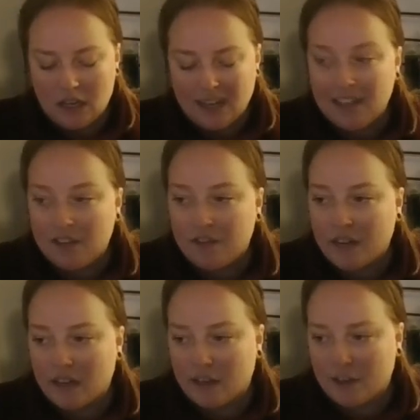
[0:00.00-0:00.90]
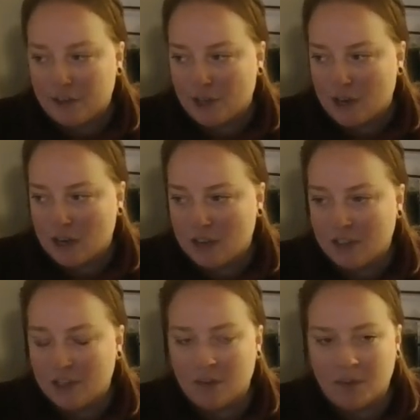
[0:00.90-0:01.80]
to find another jar
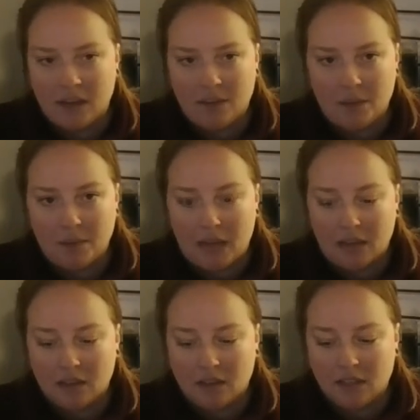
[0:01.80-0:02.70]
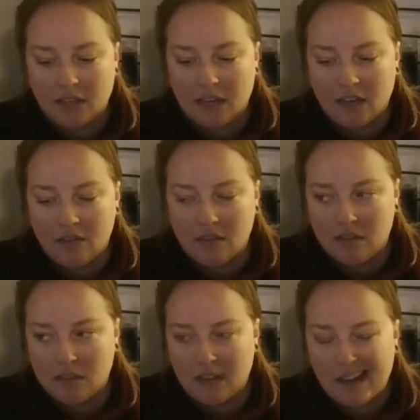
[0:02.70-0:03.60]
to start making my black salt again.
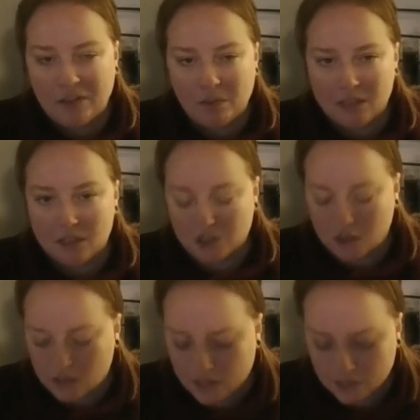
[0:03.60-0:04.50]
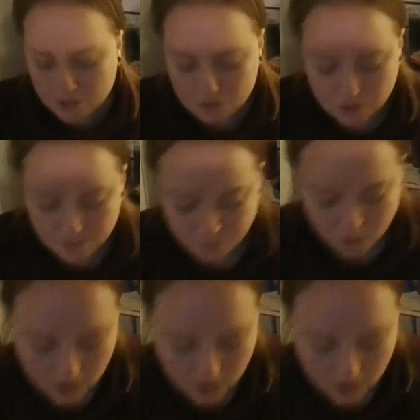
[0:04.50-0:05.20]
I have a mason jar that I can use.